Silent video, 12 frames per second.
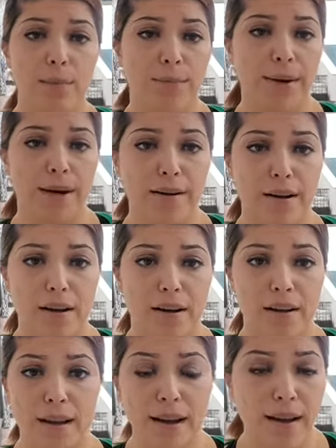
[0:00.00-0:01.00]
But
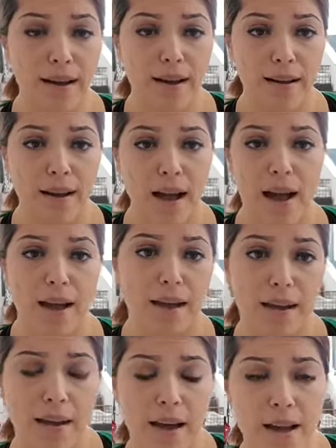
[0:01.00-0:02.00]
uh, yeah,
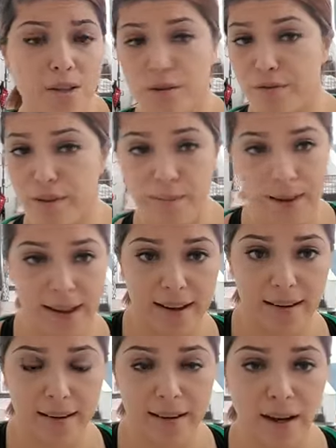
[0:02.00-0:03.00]
I, I don't feel
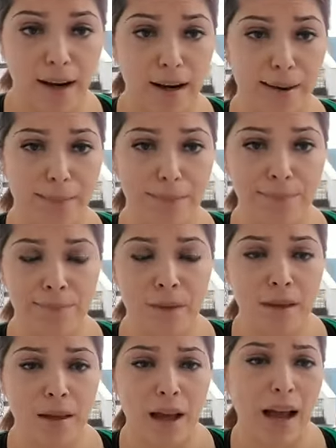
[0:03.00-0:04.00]
bad. Um,
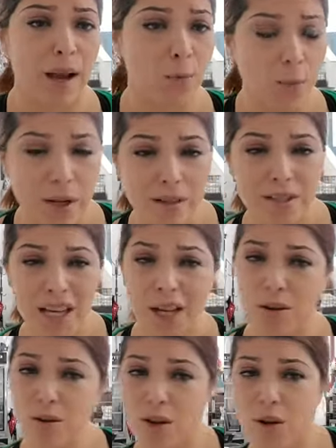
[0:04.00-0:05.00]
I will tell
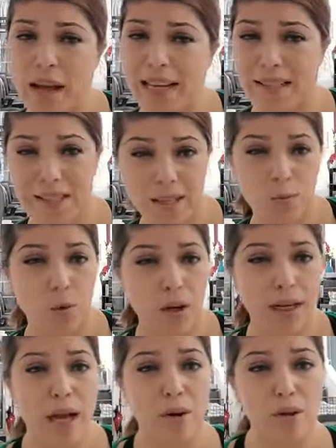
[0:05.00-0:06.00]
you though, I did
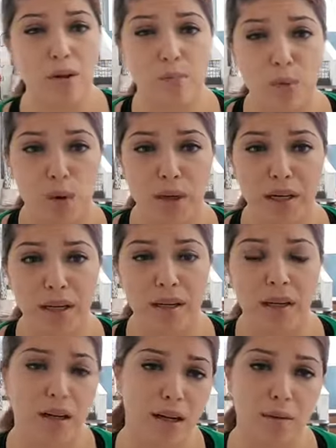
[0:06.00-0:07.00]
work out in the morning.
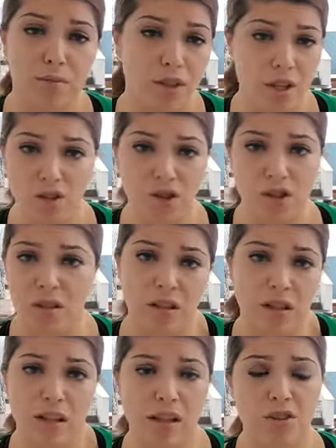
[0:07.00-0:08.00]
Um, it just
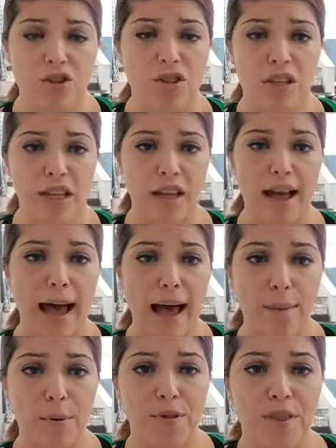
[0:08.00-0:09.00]
it's just like a
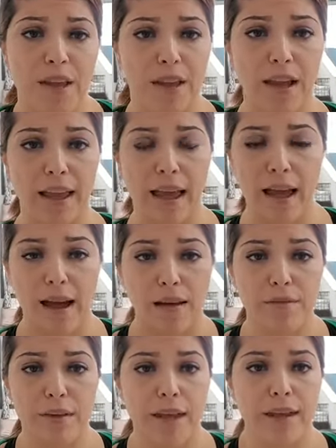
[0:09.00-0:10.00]
habit thing I
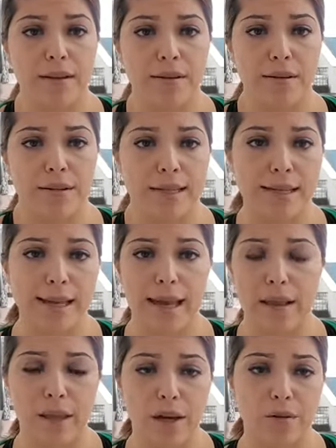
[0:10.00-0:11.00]
have, and
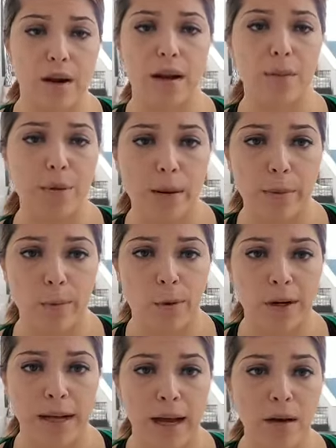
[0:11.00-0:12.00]
today later on I'll probably
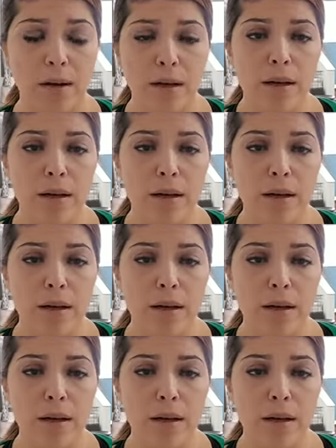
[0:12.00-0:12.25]
work out.